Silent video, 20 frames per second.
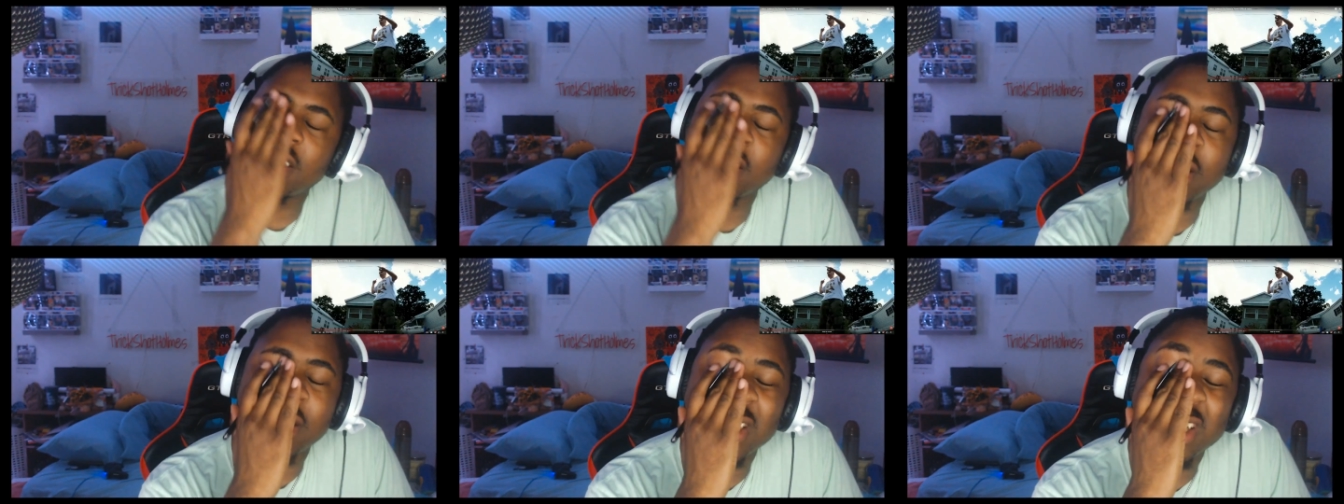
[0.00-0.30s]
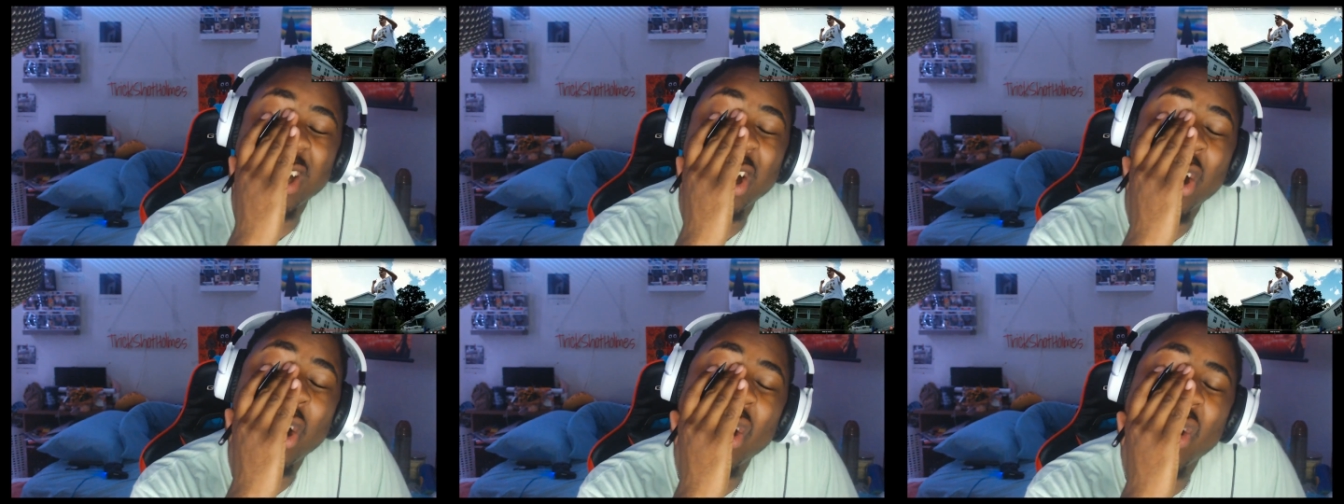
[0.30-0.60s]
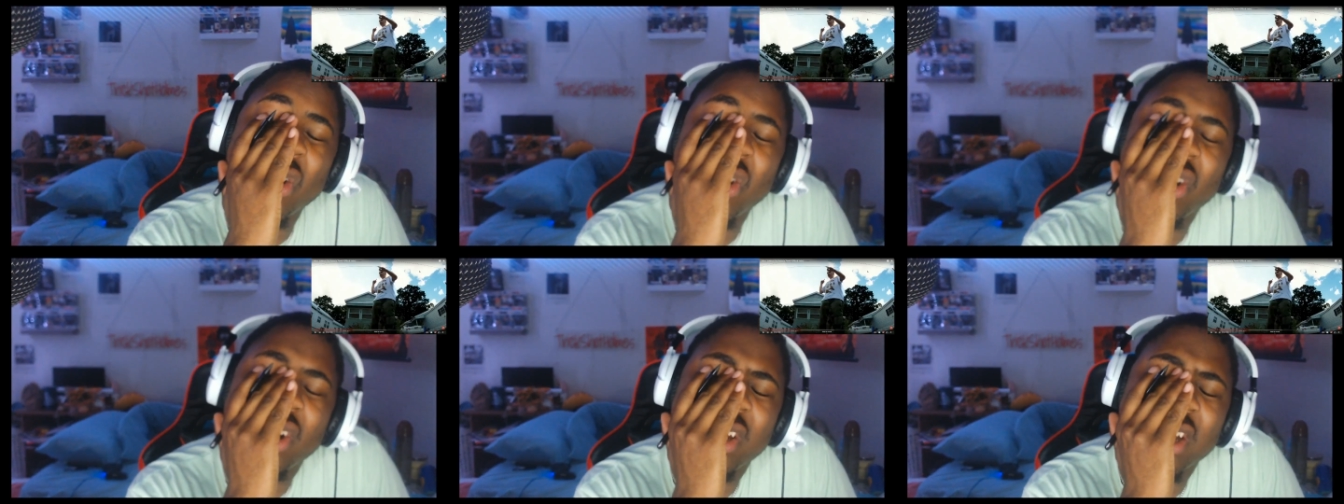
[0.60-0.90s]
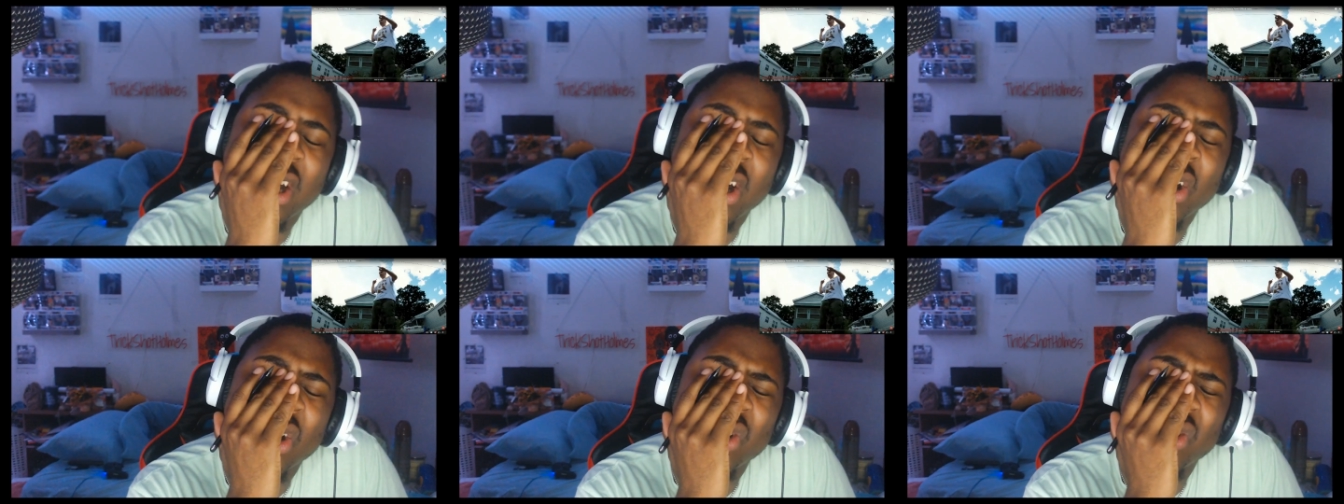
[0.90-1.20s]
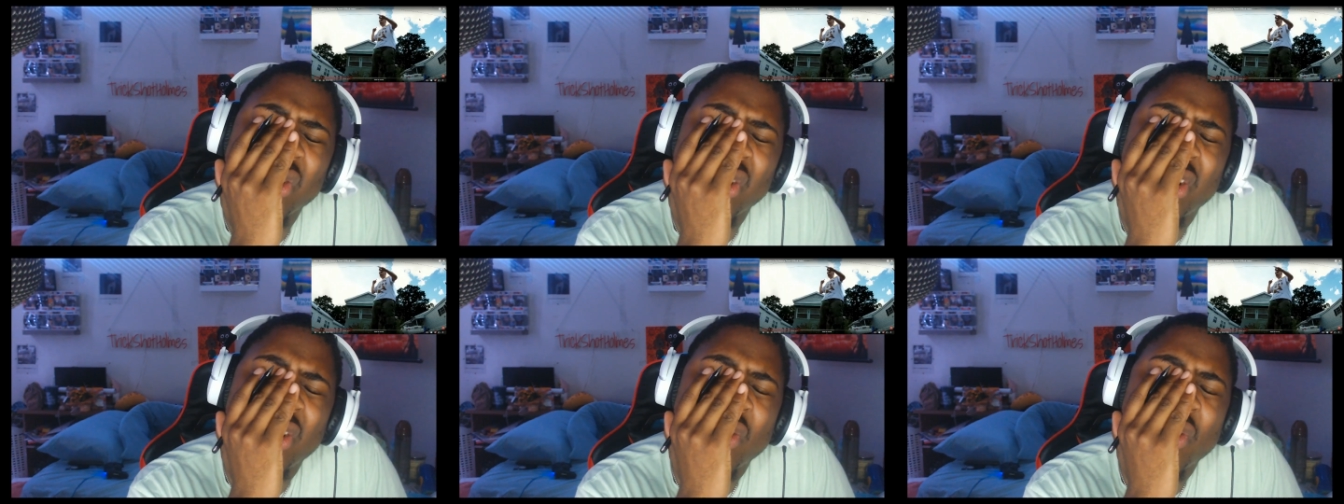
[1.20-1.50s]
the whole the whole
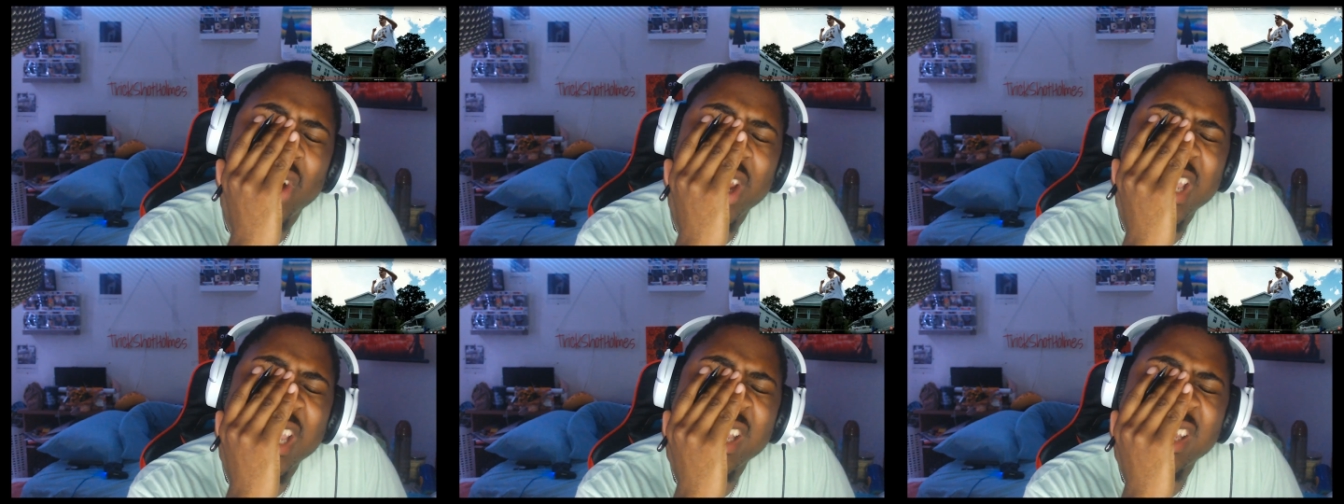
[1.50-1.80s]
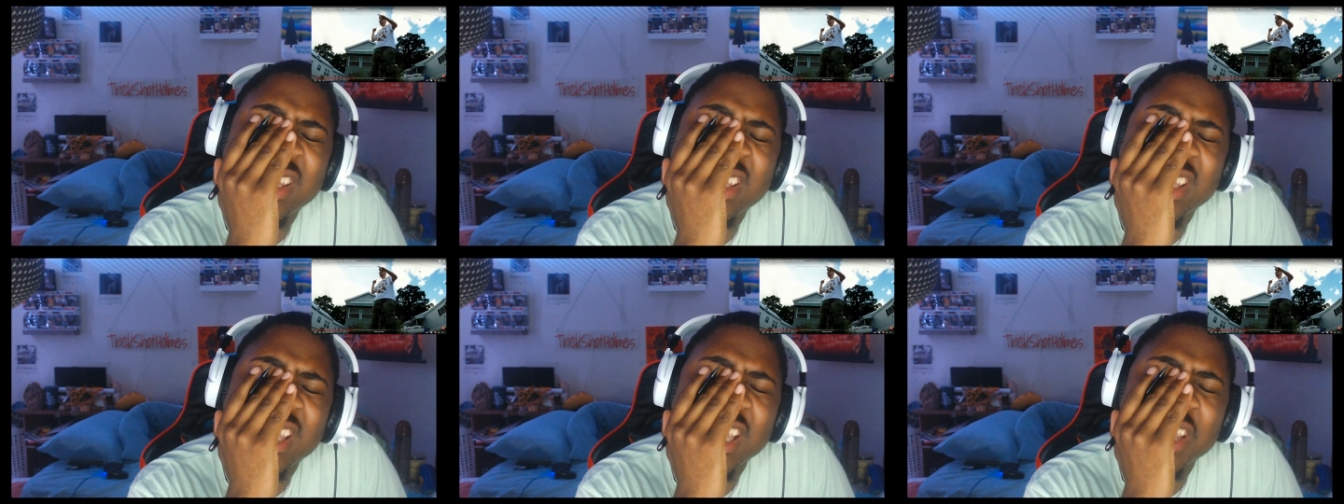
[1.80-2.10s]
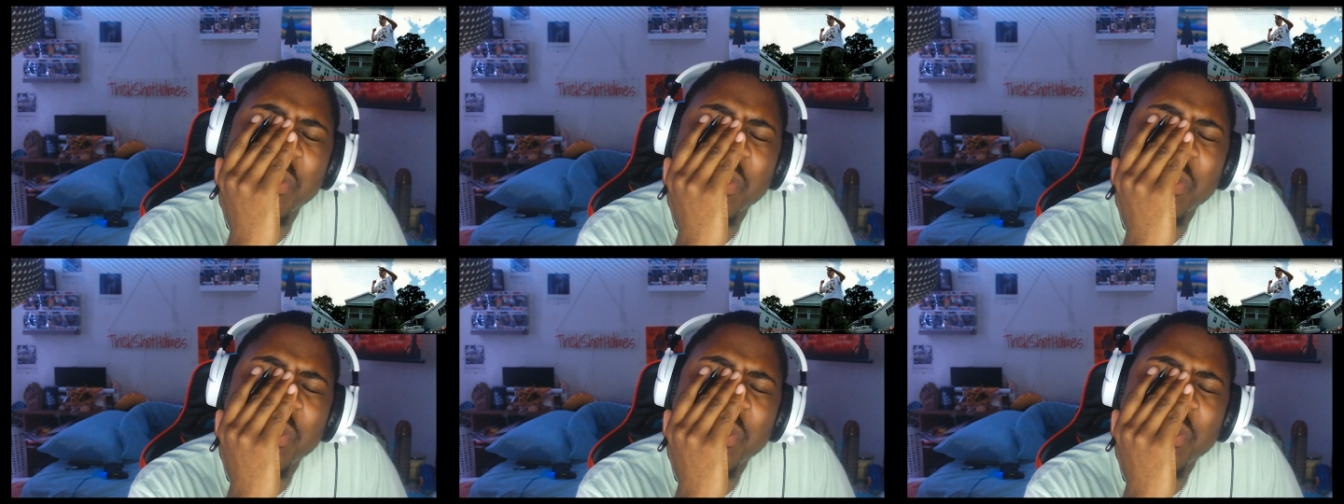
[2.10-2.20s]
grand scheme